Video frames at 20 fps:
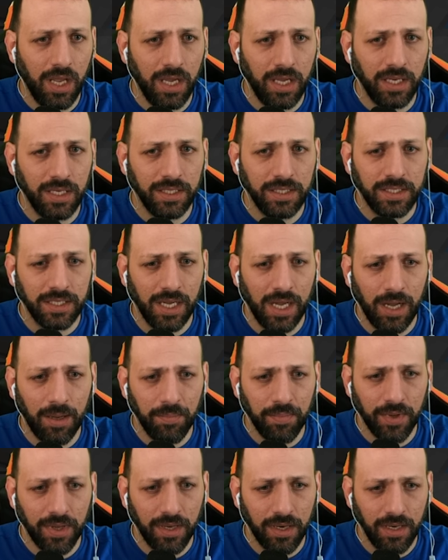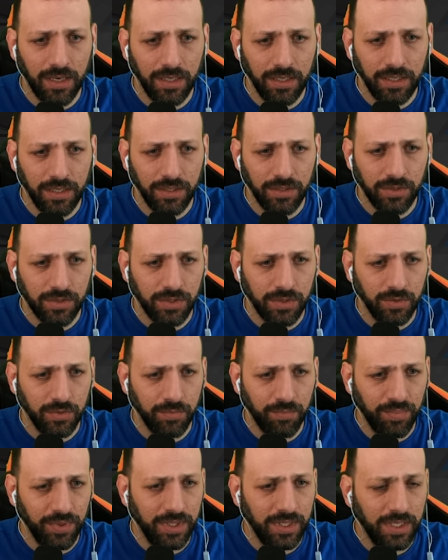and upgrade it to
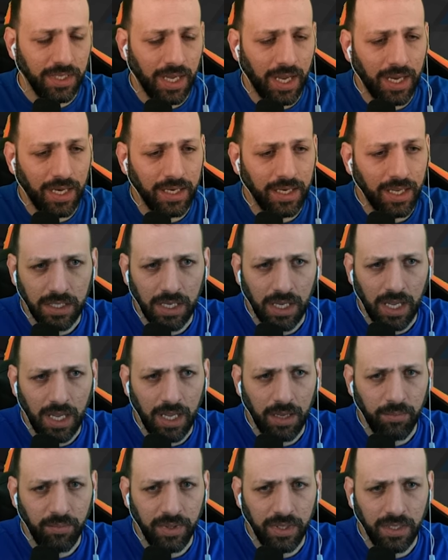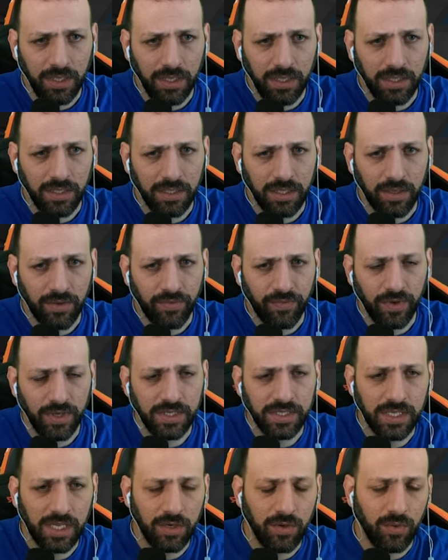be an ME
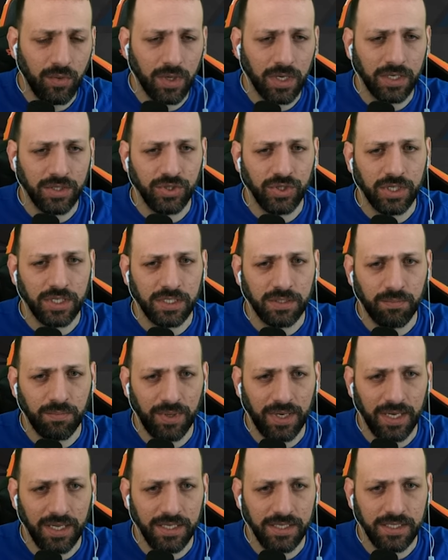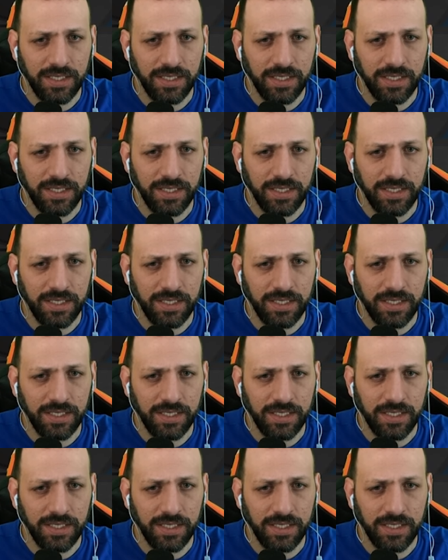interface that you can just place